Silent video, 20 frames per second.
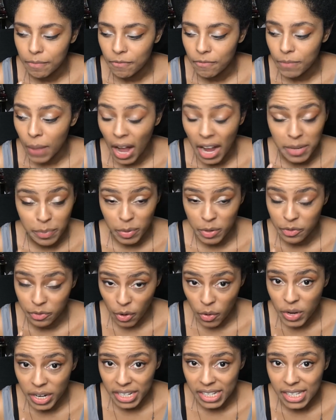hyper
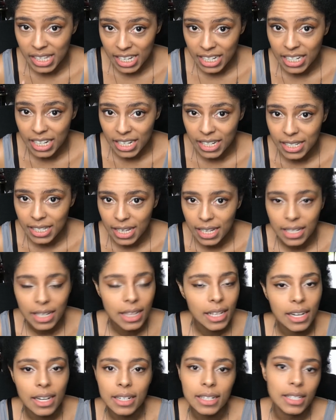focus that kicks in. And
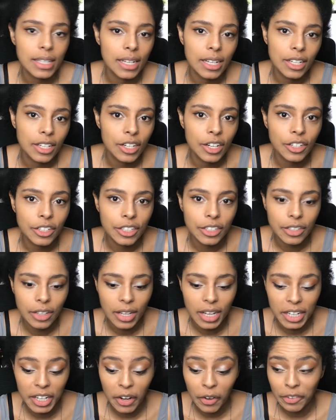the next thing you know, you're
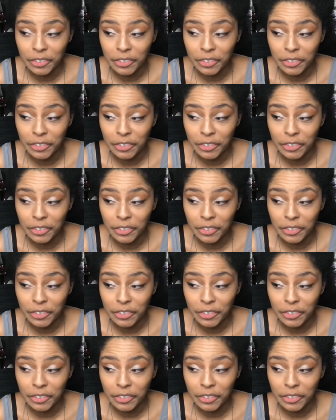like, oh